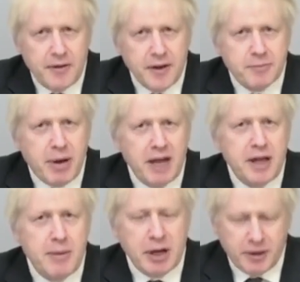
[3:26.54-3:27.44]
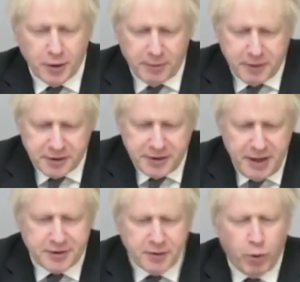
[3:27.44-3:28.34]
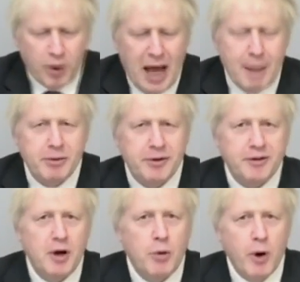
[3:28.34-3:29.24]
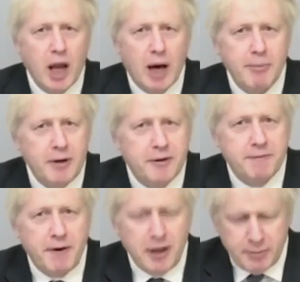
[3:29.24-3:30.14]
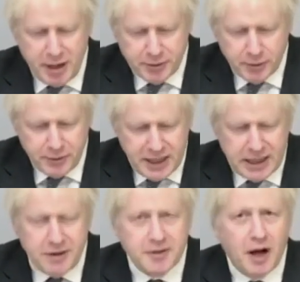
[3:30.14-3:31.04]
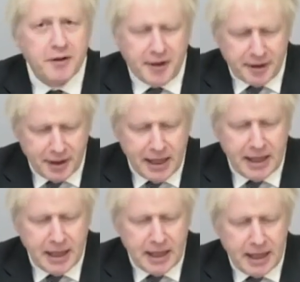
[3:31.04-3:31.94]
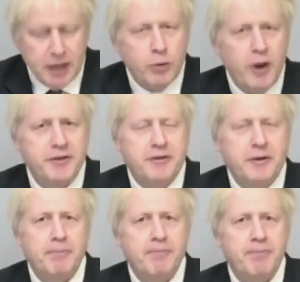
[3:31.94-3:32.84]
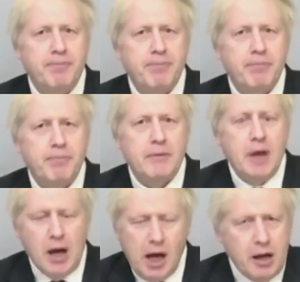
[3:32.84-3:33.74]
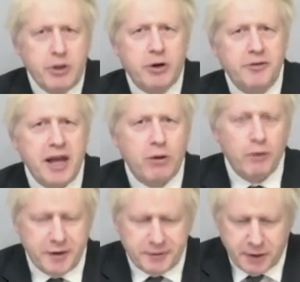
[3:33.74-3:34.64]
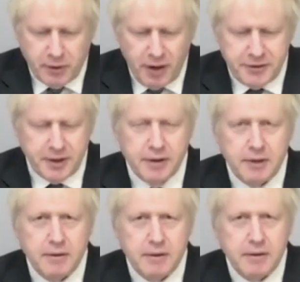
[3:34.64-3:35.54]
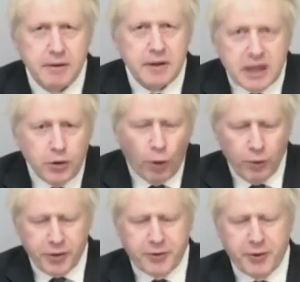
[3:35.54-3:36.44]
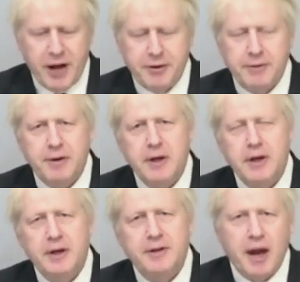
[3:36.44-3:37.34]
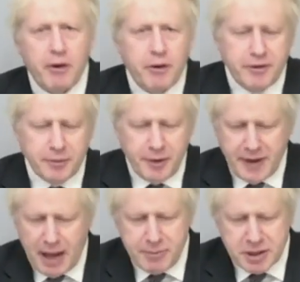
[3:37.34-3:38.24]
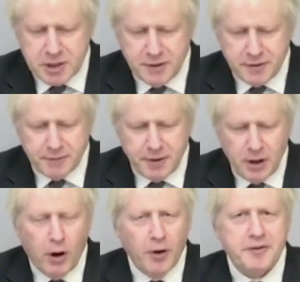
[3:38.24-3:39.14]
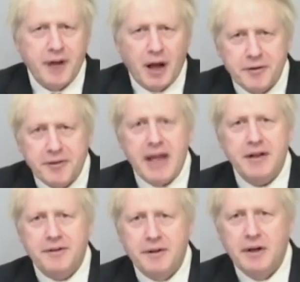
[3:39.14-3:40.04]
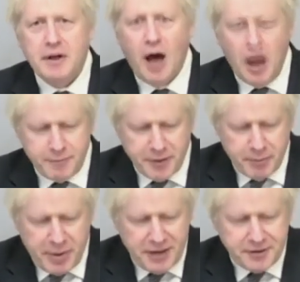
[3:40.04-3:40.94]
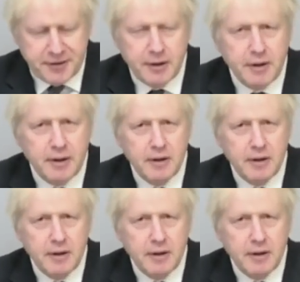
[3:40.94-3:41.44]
This pandemic has offered a taste of what happens when our most fundamental needs are suddenly in question. And we could take all this for granted, ignore the threat of terrorism and the ambitions of hostile states, hope for the best.